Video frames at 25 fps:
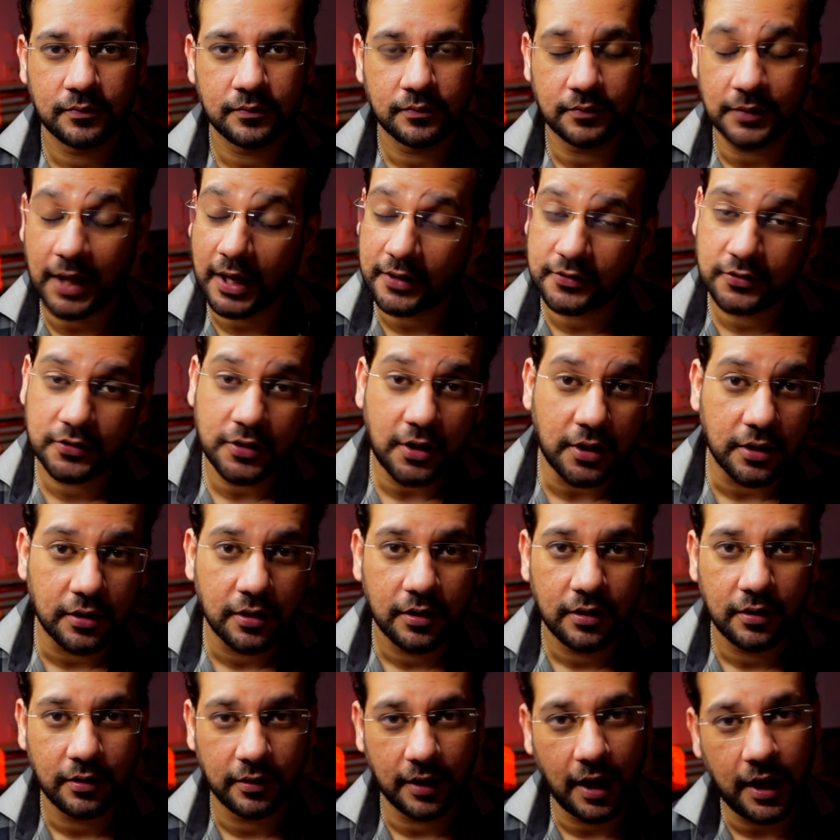That's it,
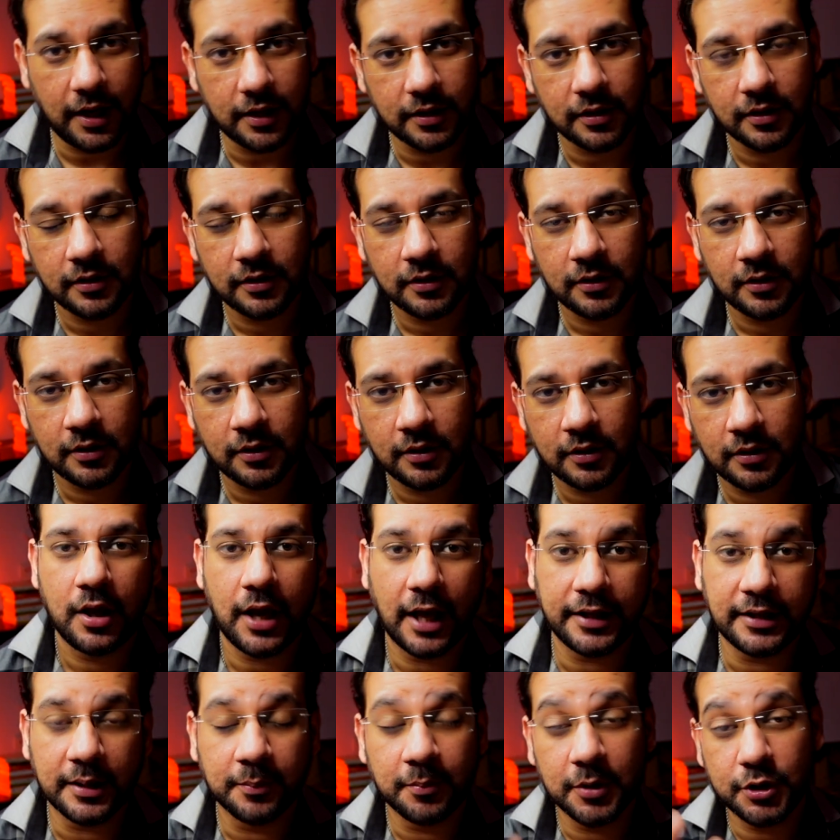right?
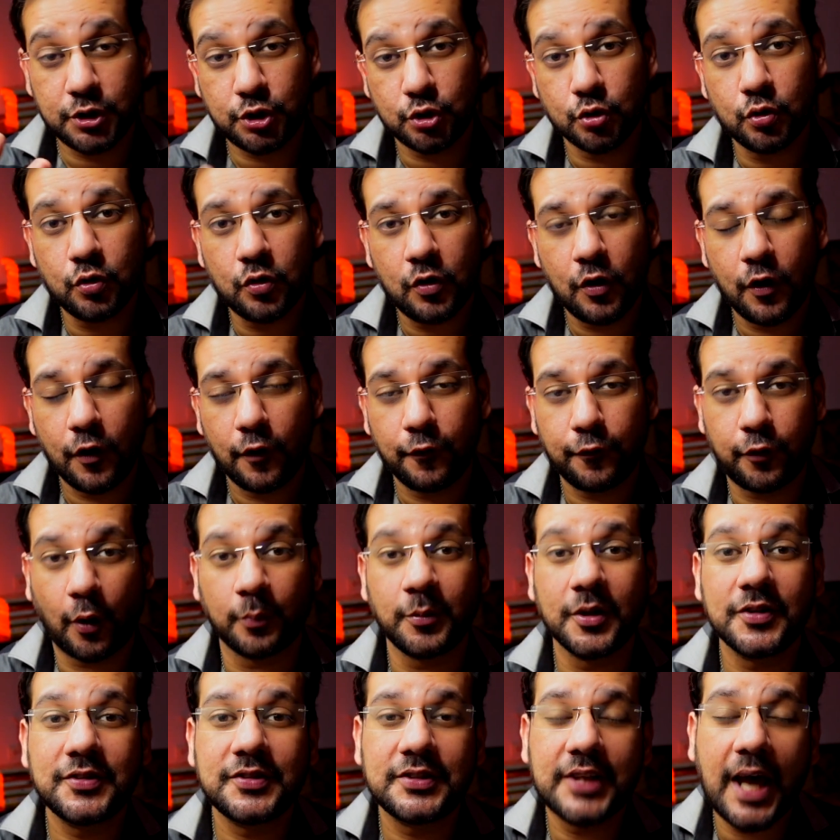And number two,
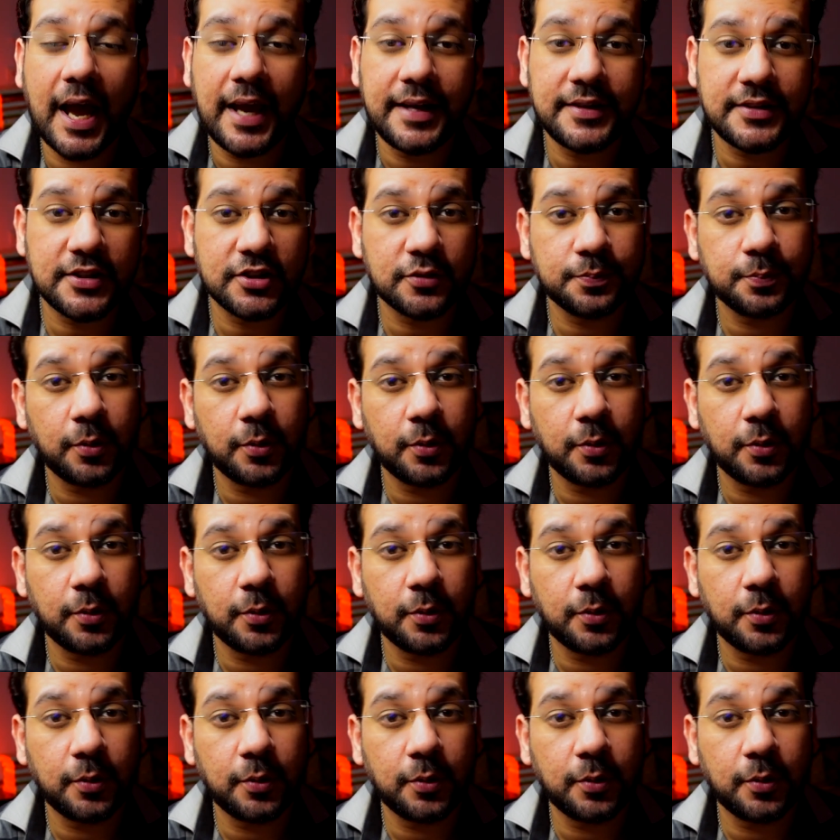from the scientist's